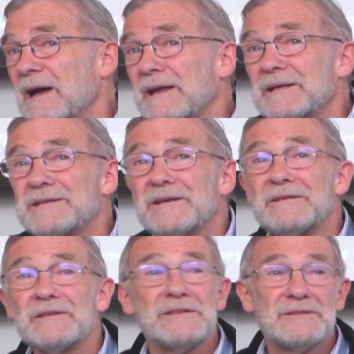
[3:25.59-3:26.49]
And I
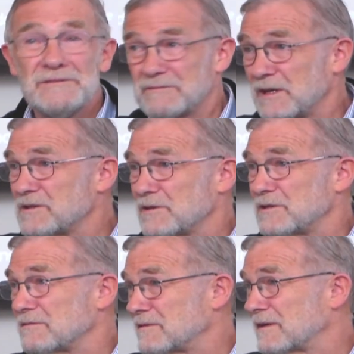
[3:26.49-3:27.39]
tell these kids
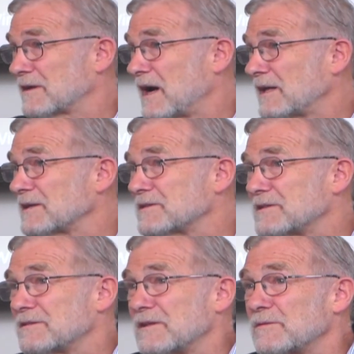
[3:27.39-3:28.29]
in, in
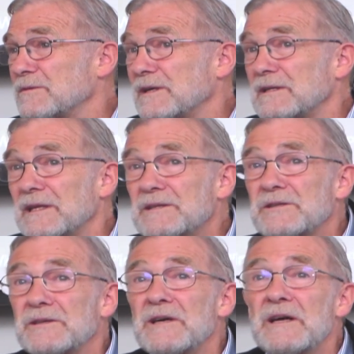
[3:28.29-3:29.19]
college uh, where I
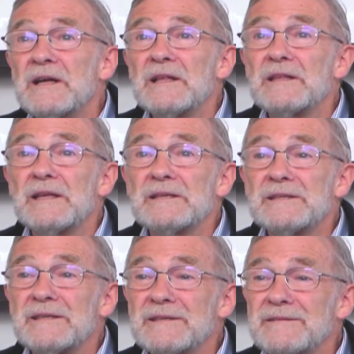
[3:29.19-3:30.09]
lecture that,
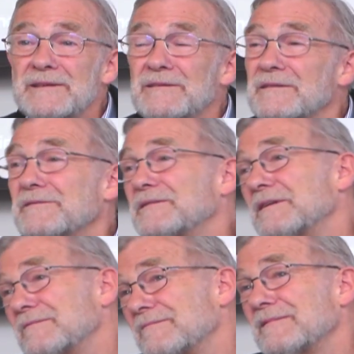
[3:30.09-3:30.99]
uh, you know, if
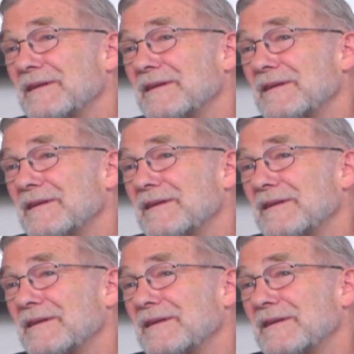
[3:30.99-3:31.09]
they,